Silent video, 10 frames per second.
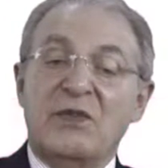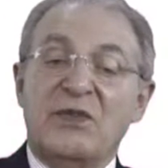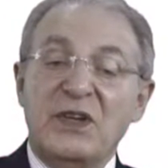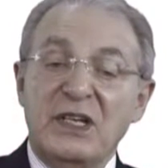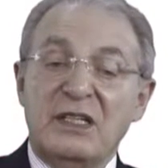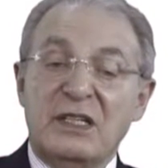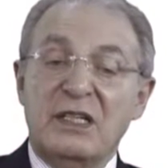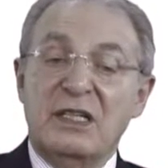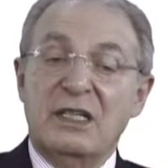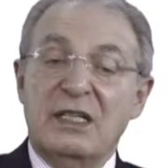
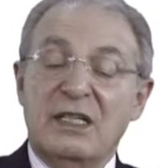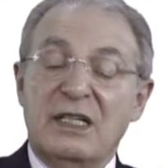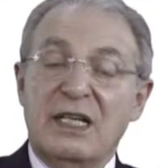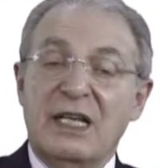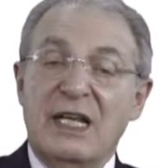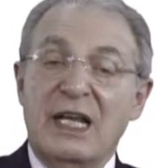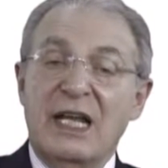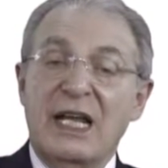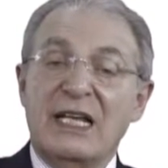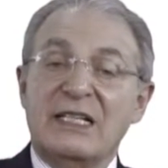Finiti
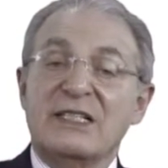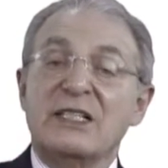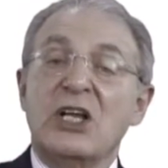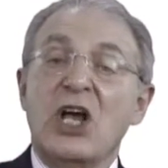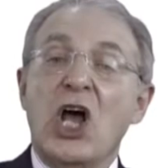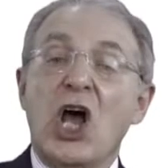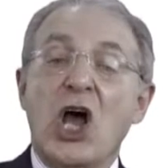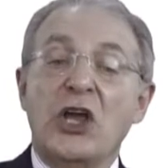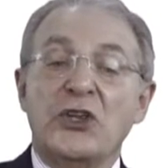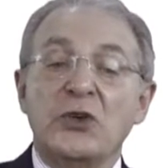is
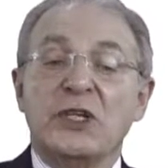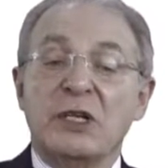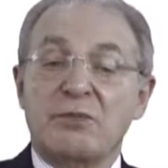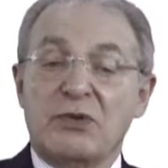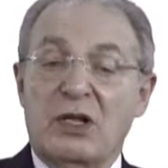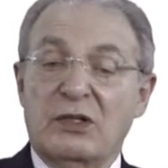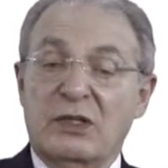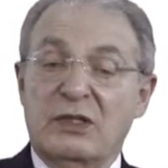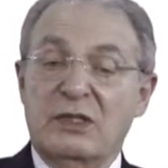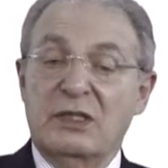a unique
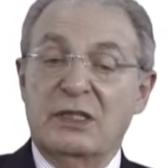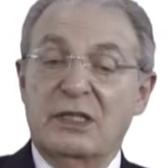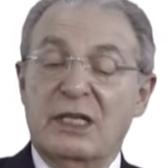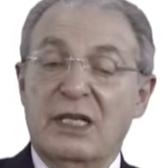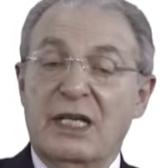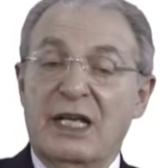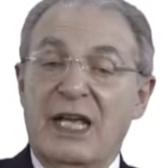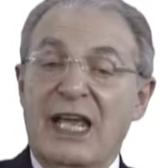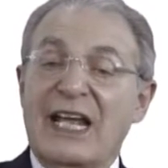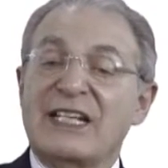product,
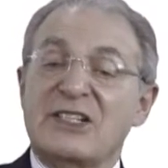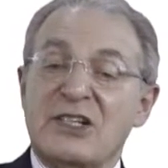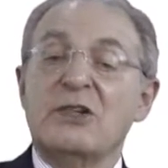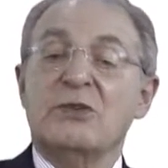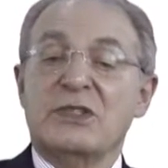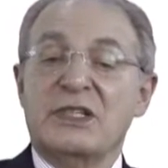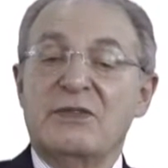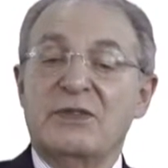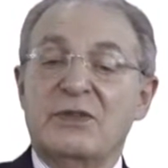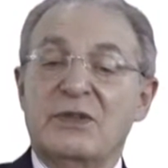
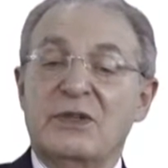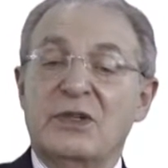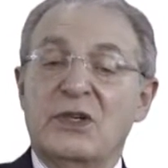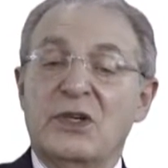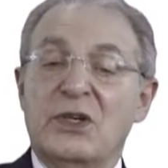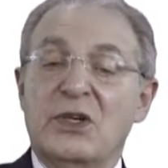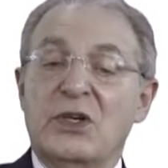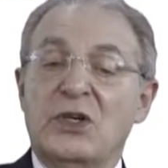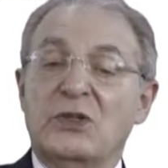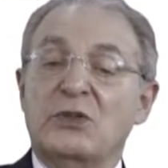exclusive
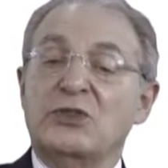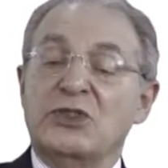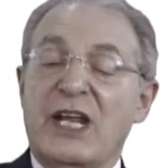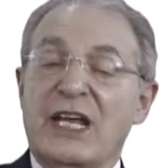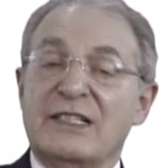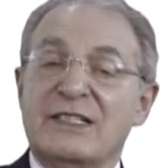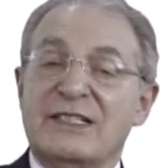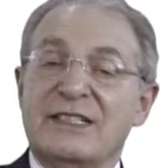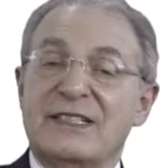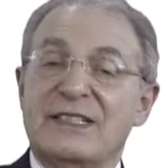to
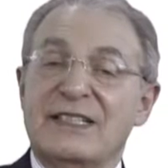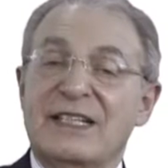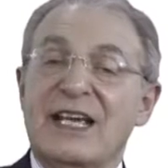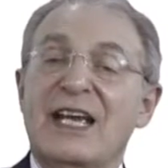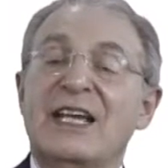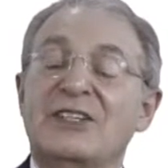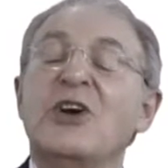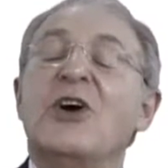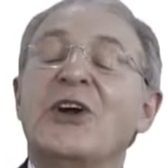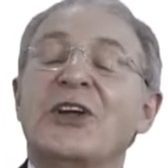Jeunesse.
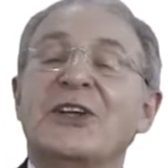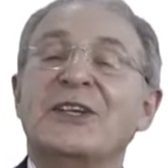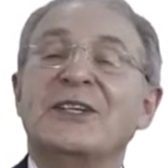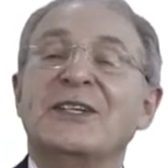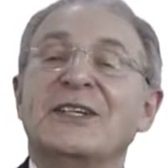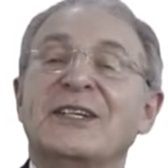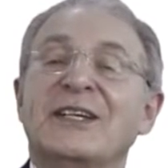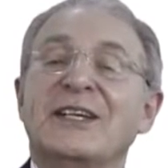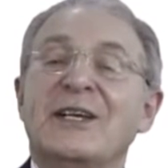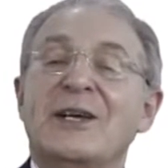Enjoy!
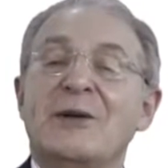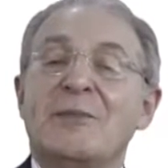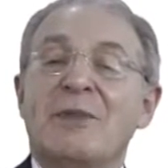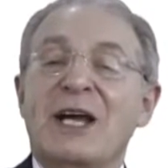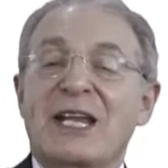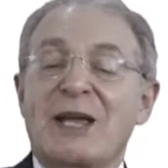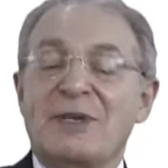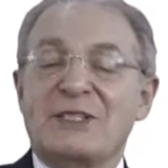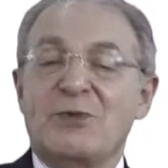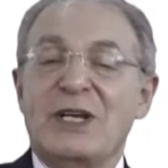My name
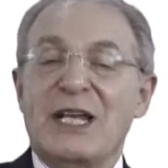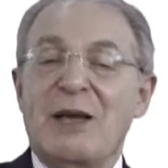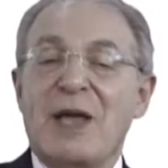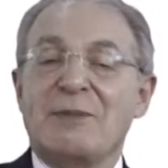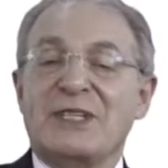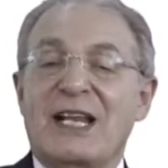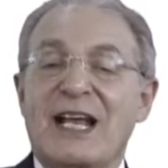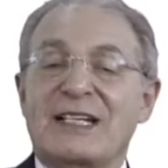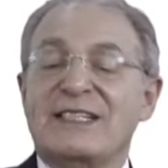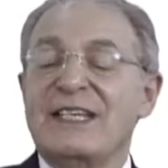is William
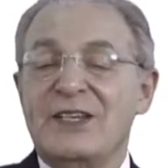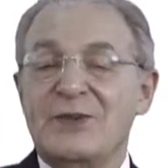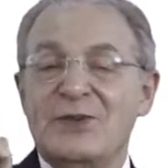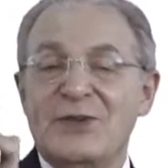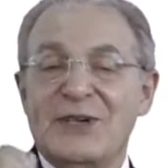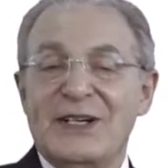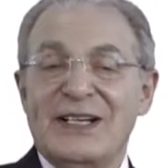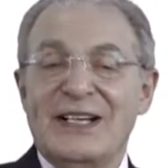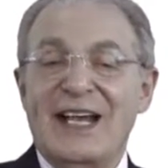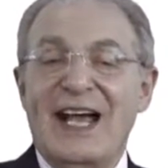Amzalag. See you
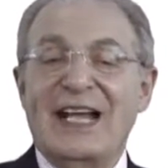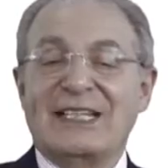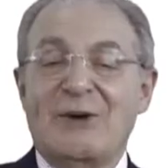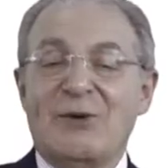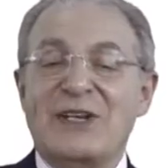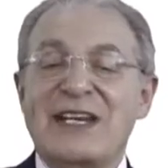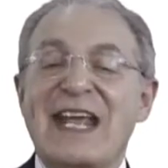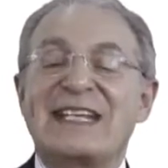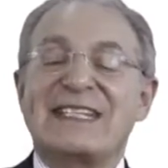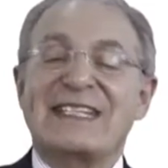at our
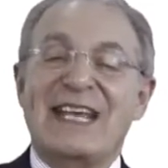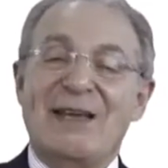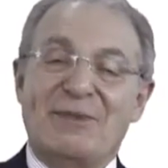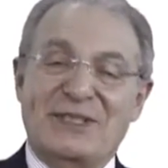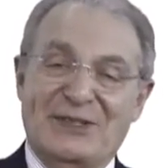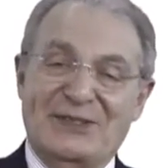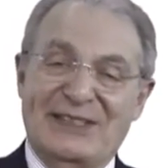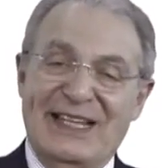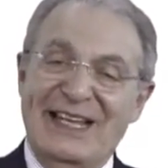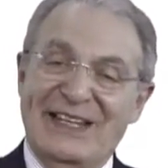next episode.
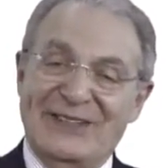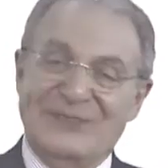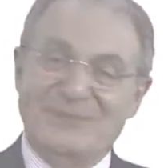Thank you.